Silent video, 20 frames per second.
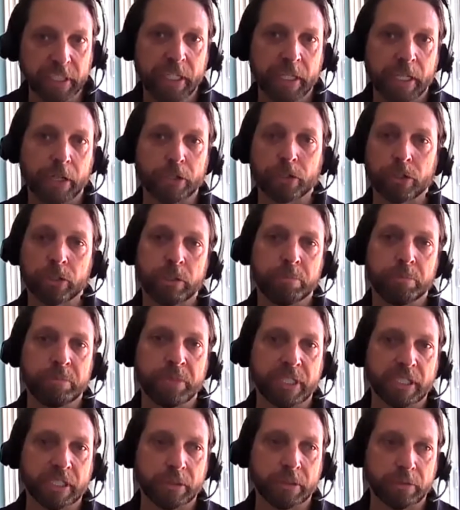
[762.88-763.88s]
It could
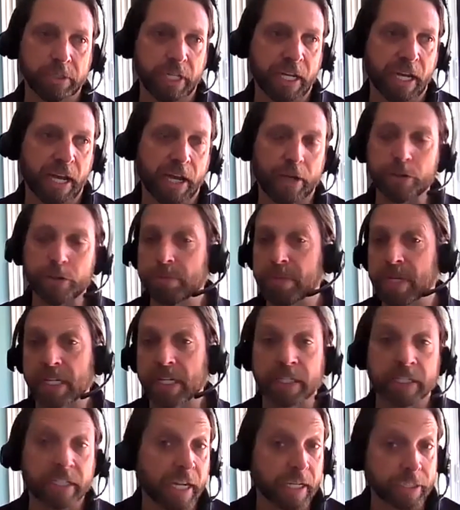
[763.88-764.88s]
mean how you make
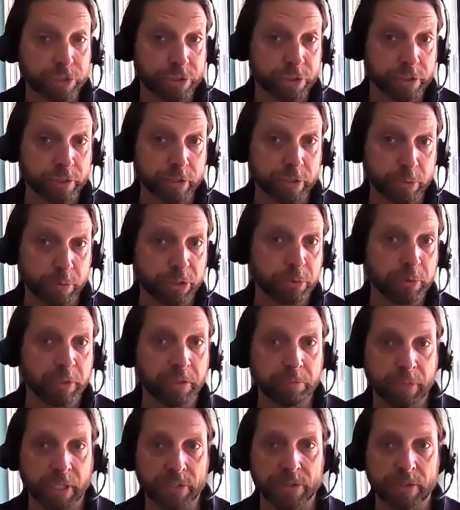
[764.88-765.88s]
connections
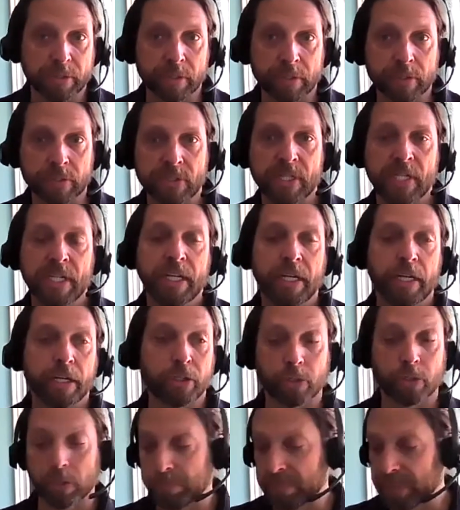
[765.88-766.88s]
between buses. It
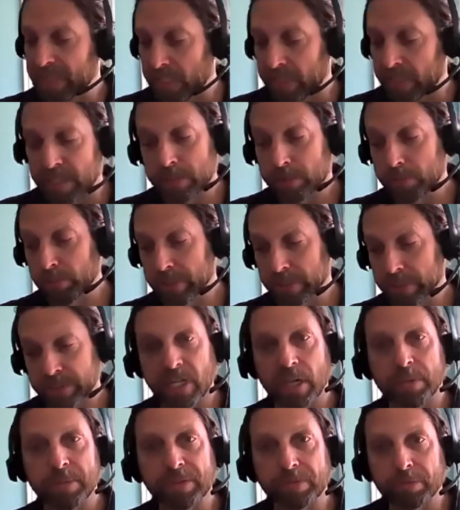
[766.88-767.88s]
could be the
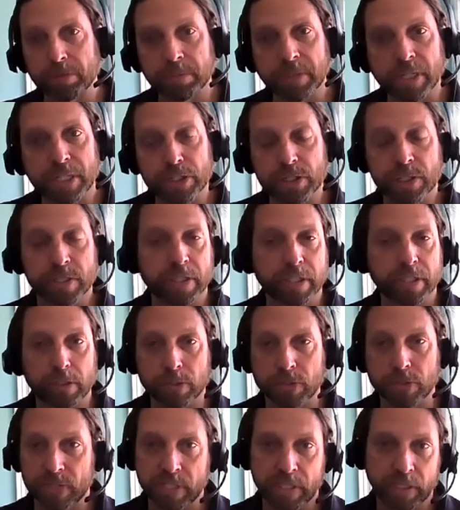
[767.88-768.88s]
real-time information that you're
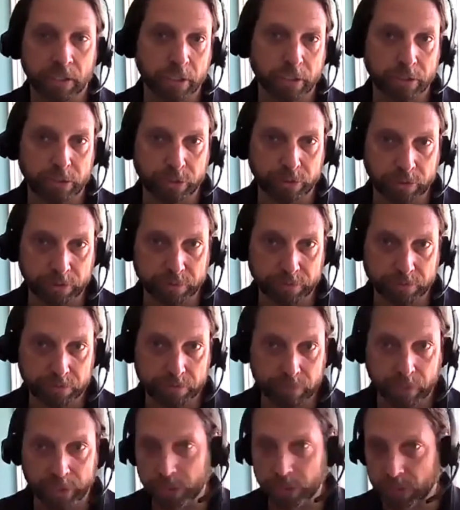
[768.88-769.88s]
seeing on your
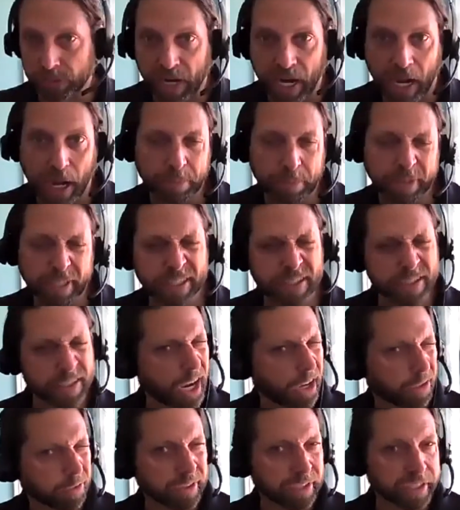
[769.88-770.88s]
app and it's
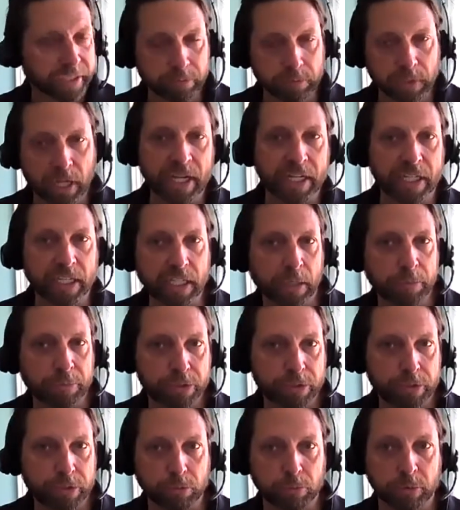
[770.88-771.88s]
not really lining up
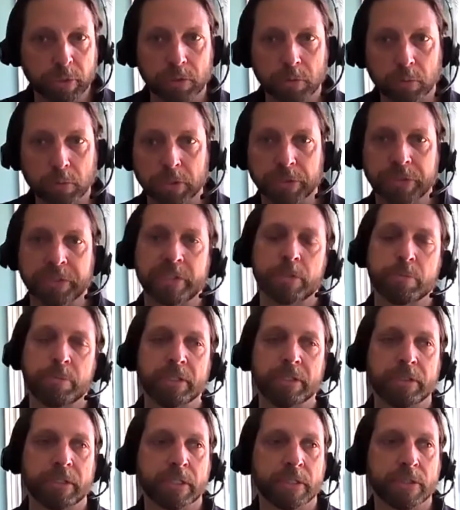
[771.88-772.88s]
to your real-world
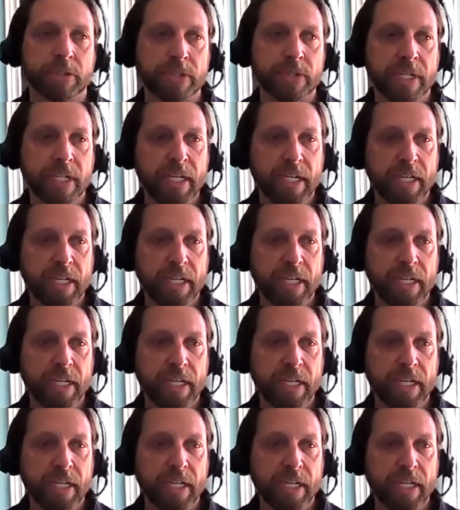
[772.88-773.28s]
experience.